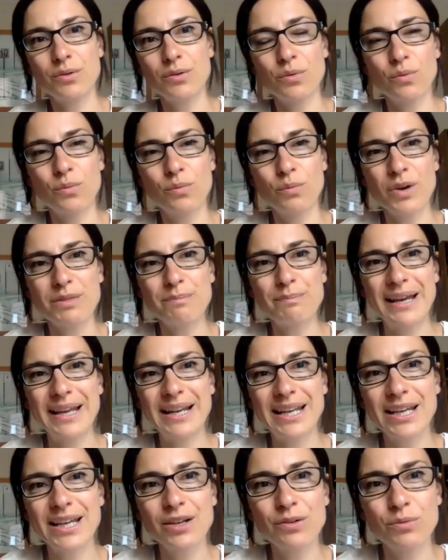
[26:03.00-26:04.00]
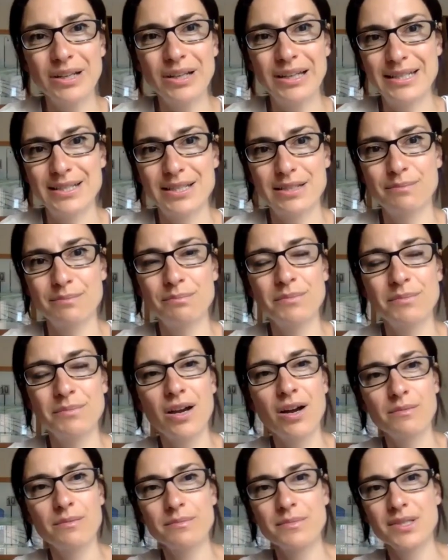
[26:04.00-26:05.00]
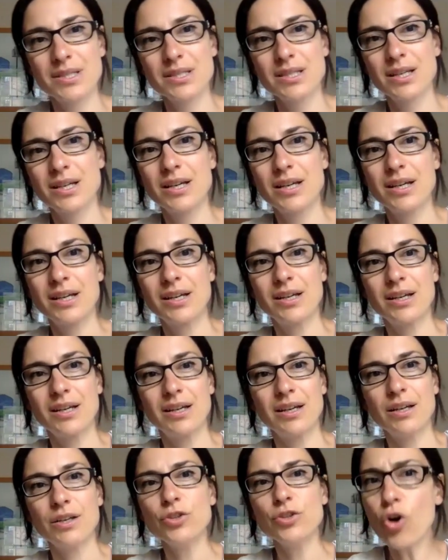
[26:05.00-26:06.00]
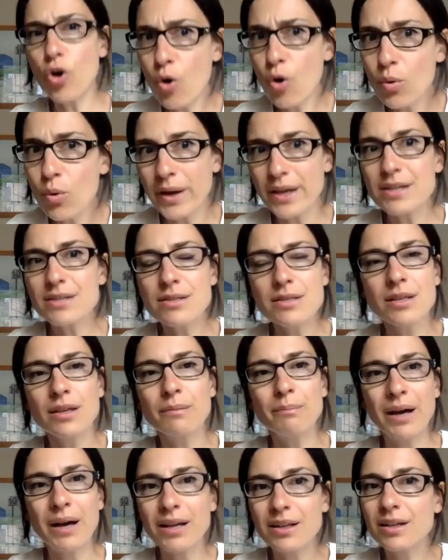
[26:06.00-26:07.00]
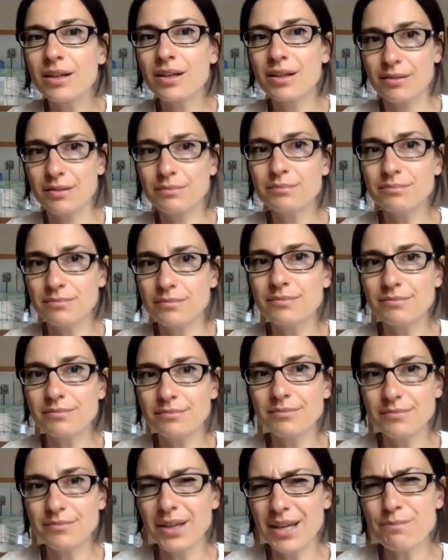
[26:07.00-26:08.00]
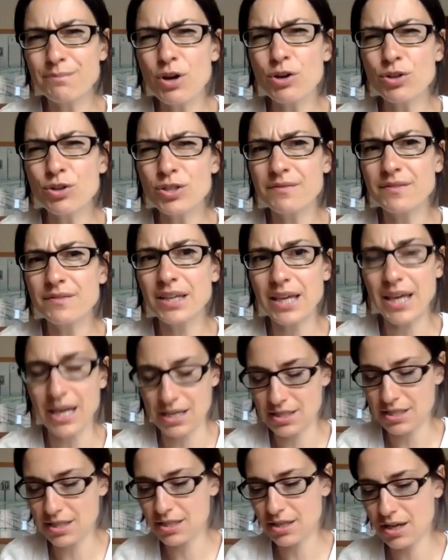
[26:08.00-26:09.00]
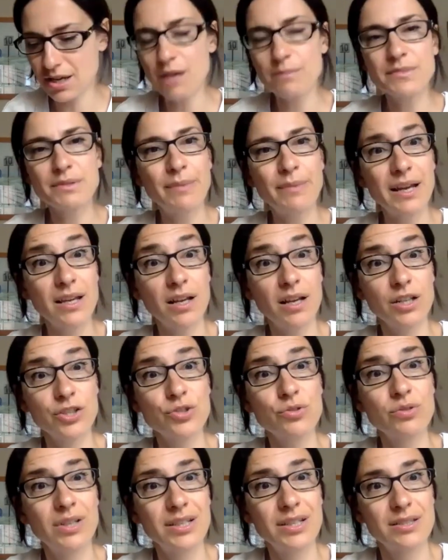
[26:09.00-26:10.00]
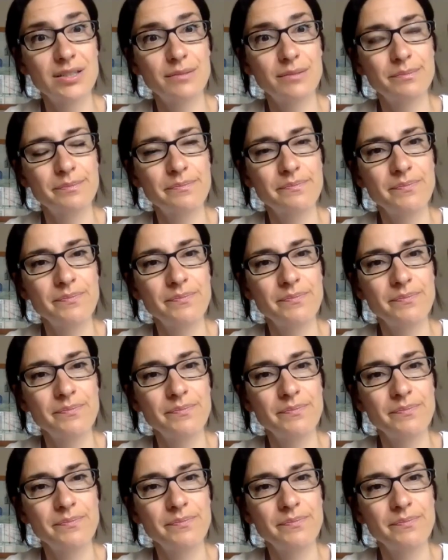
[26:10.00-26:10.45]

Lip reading: with bilingualism comes, not always, but in most of the cases comes biculturalism.